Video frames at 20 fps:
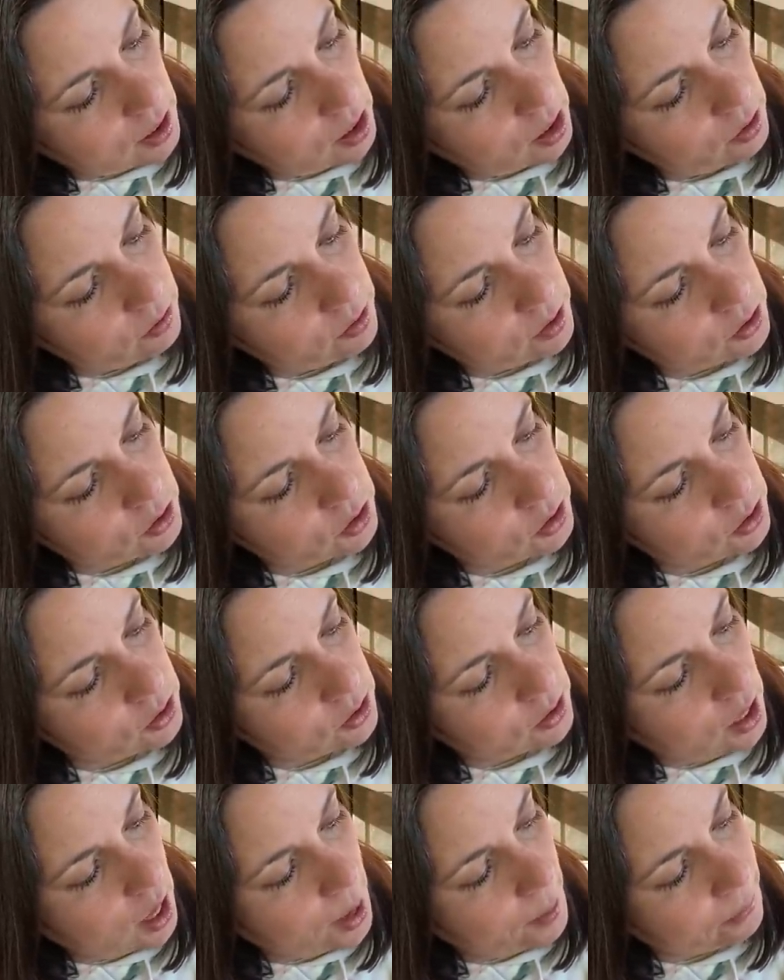
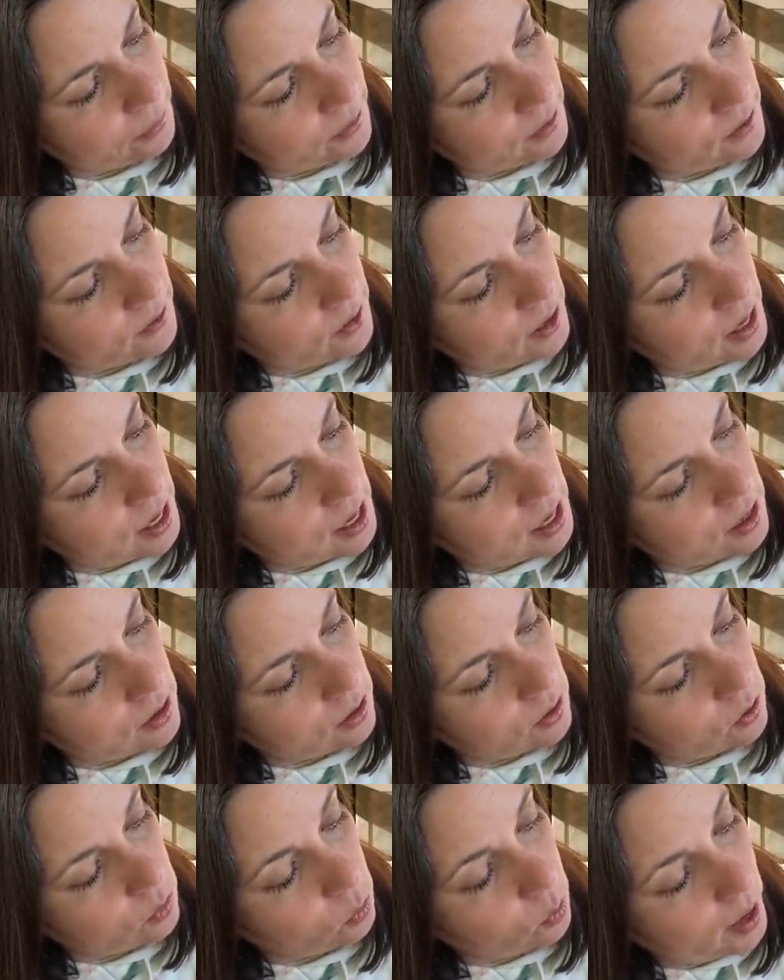Original copyright,
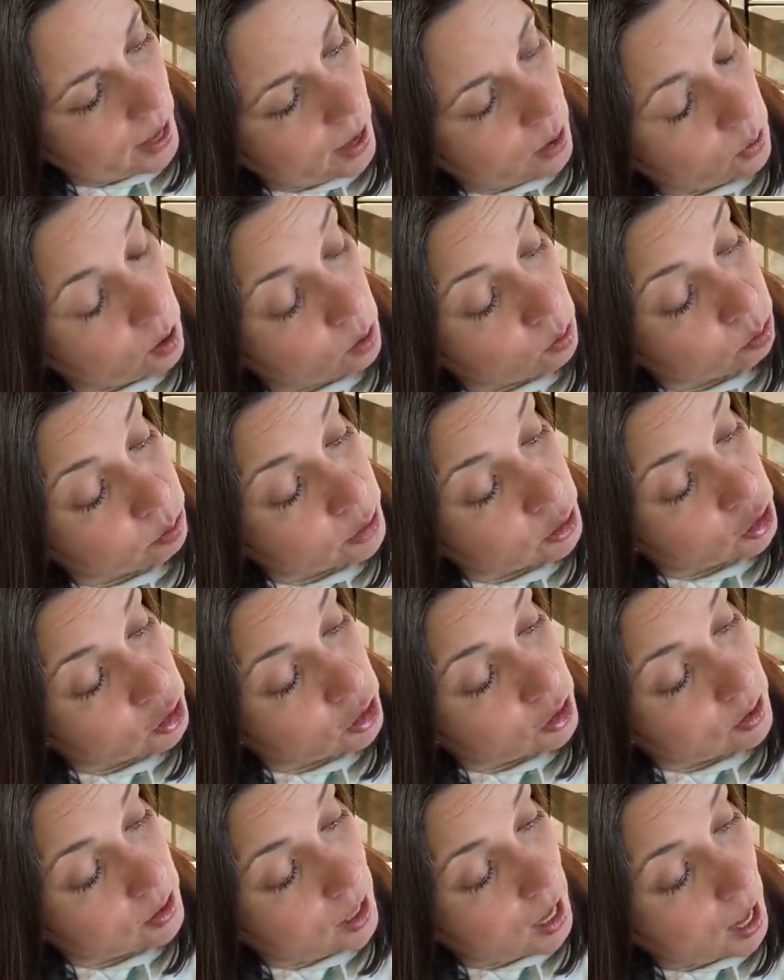wow,
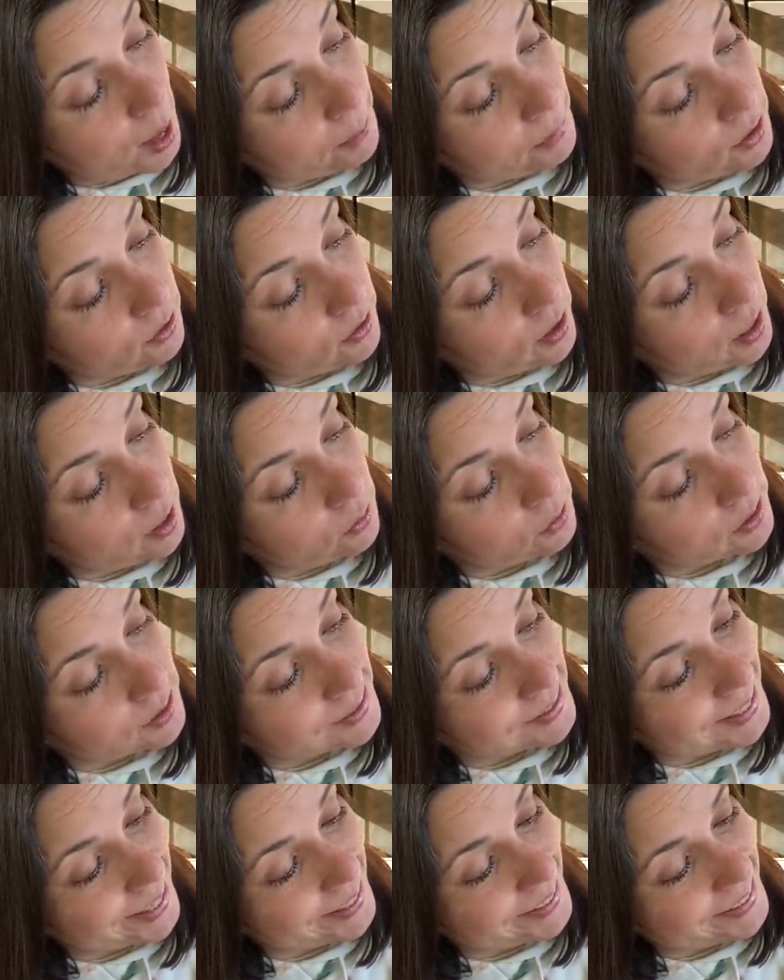original copyright was
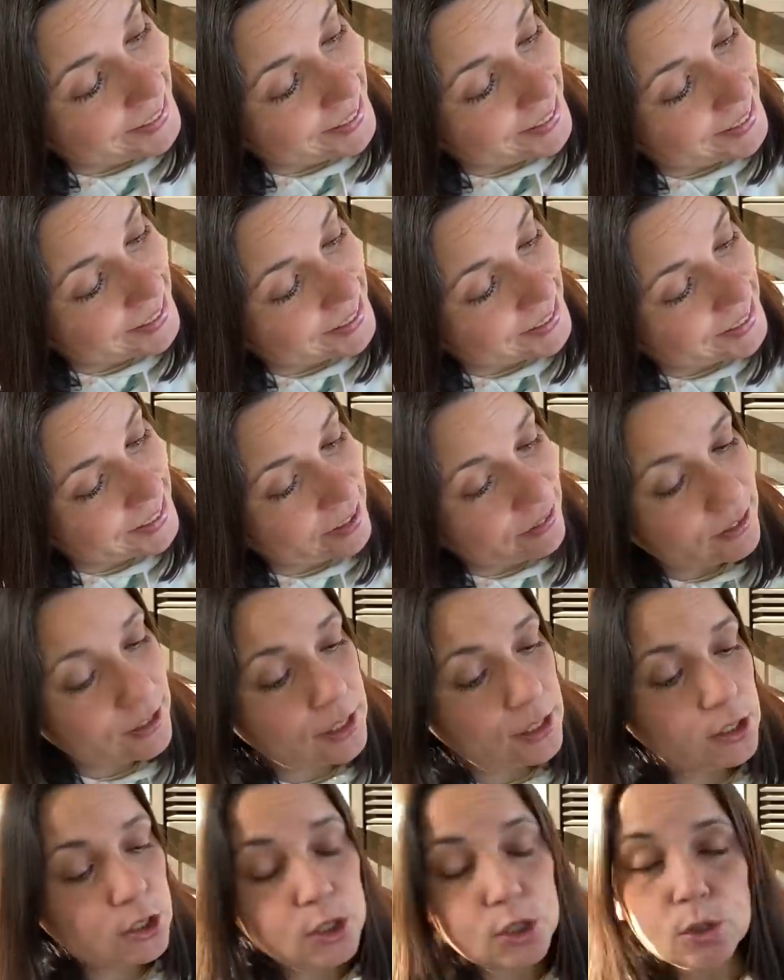
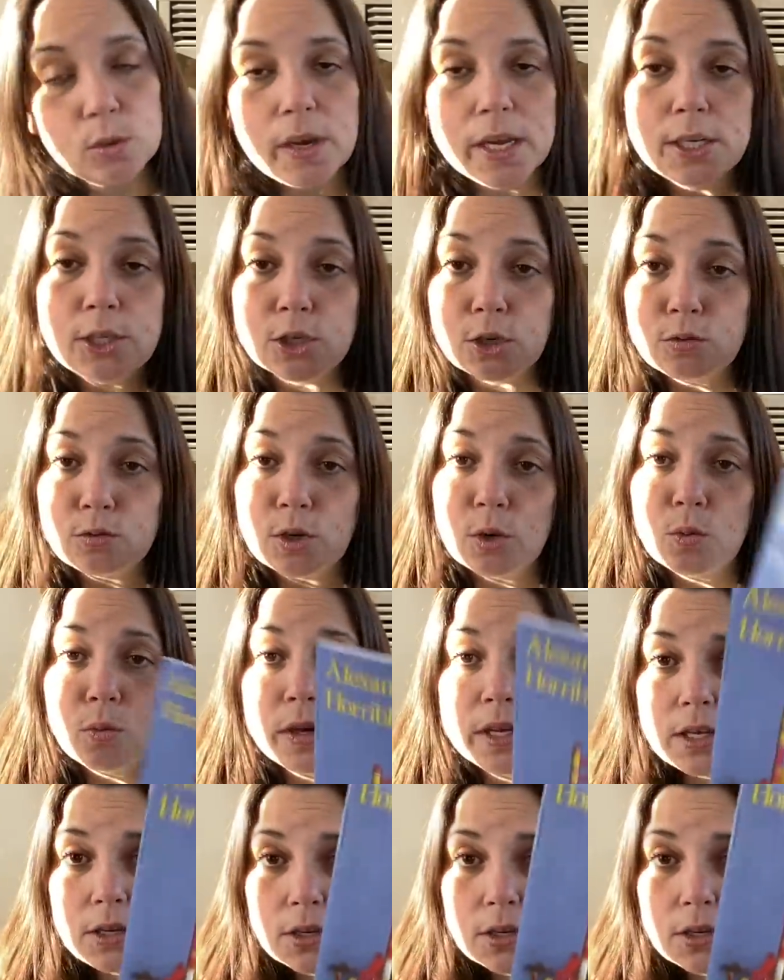1972. I don't know what